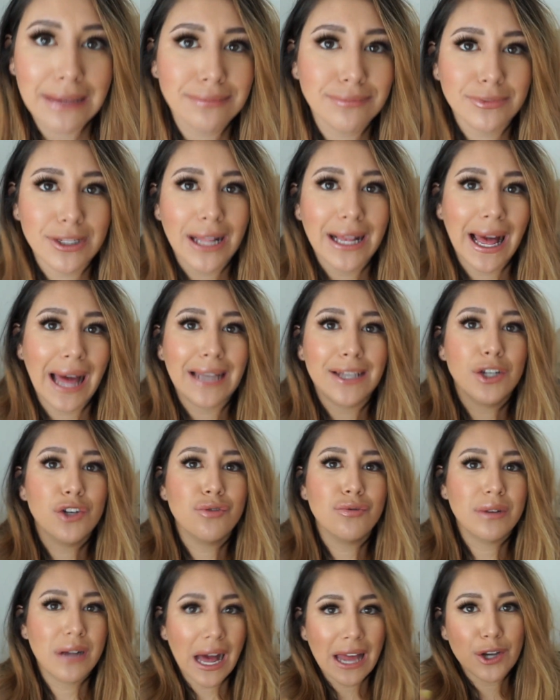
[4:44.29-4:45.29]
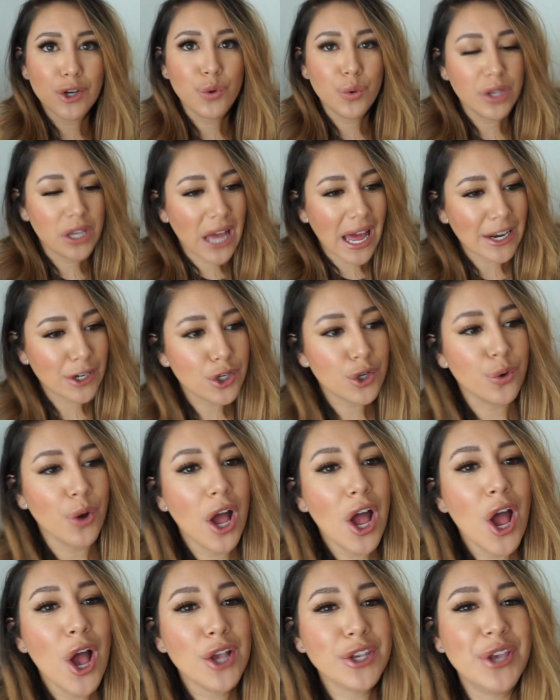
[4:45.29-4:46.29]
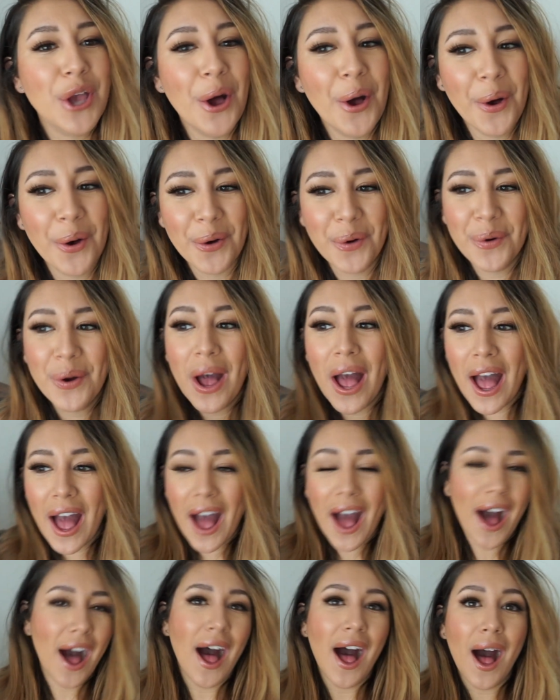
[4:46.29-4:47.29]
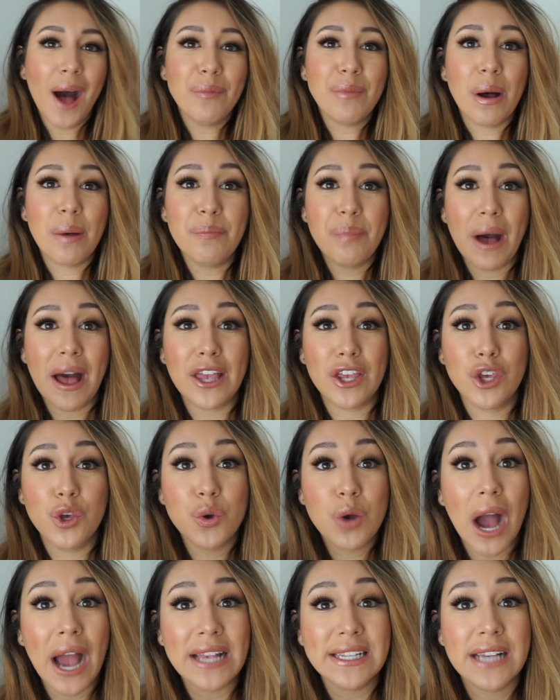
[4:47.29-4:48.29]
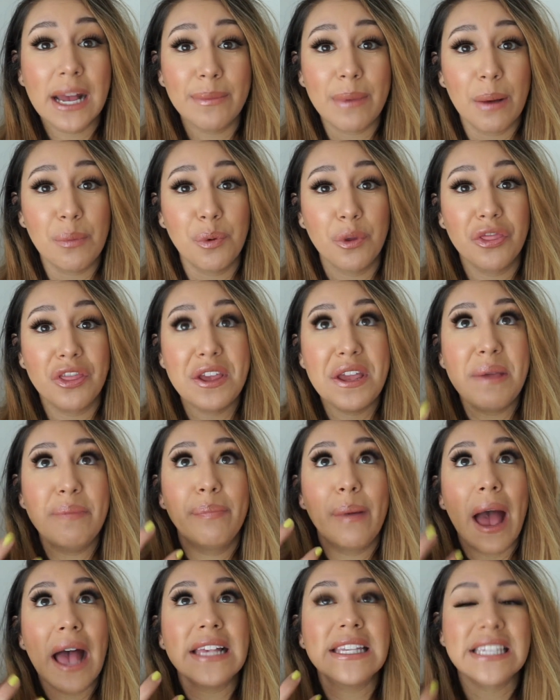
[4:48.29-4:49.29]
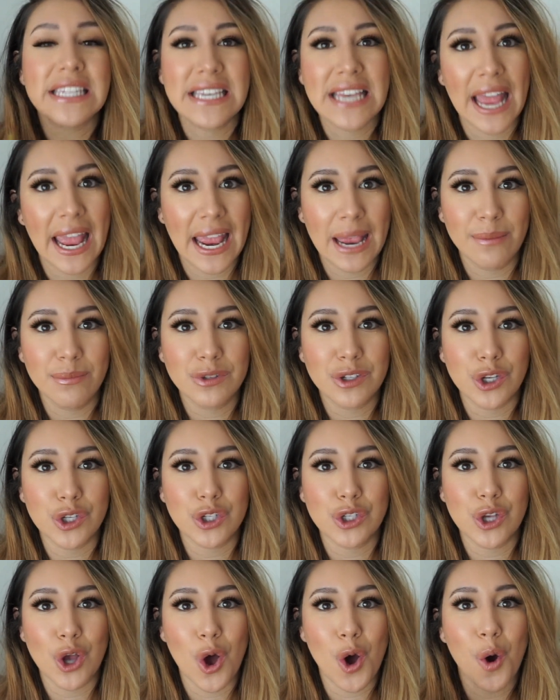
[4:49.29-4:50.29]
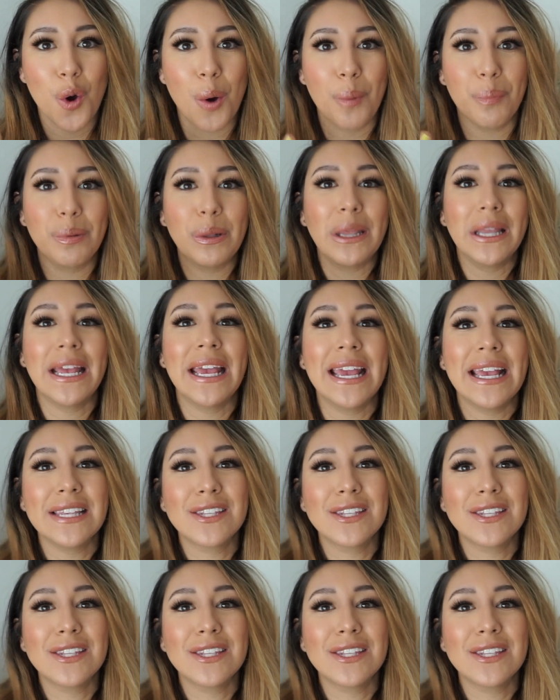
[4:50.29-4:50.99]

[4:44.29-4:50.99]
well, gotta do what you gotta do. So, but you guys come up with the best names, so please